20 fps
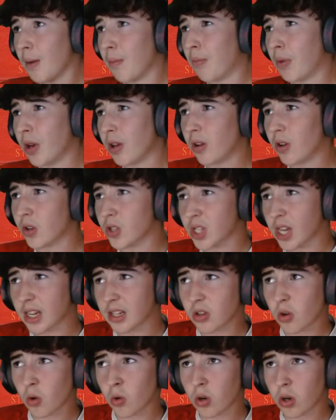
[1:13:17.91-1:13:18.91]
but it looks like
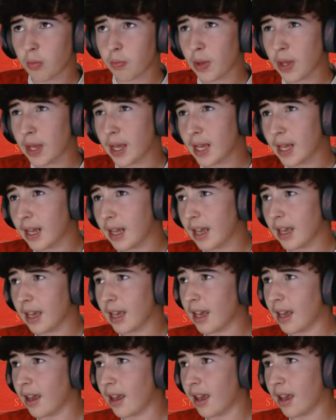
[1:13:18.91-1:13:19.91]
it's going to be
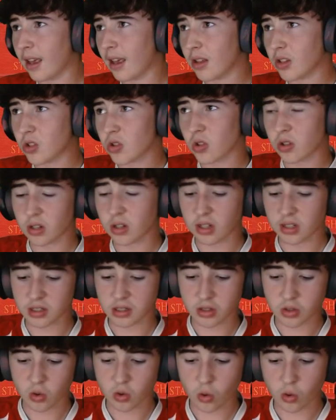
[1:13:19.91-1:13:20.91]
a
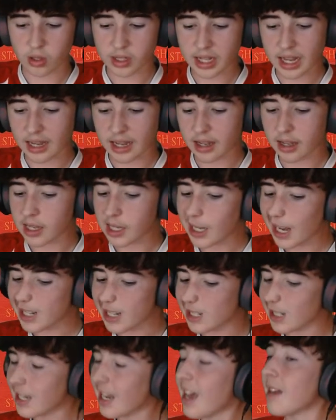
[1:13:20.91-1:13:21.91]
Sunderland goal kick
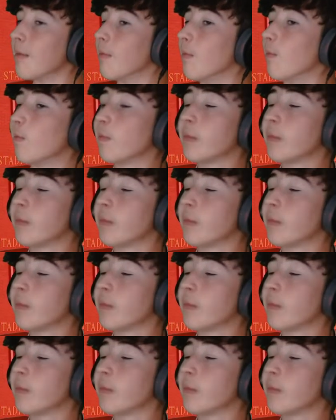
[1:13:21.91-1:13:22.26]
yet again.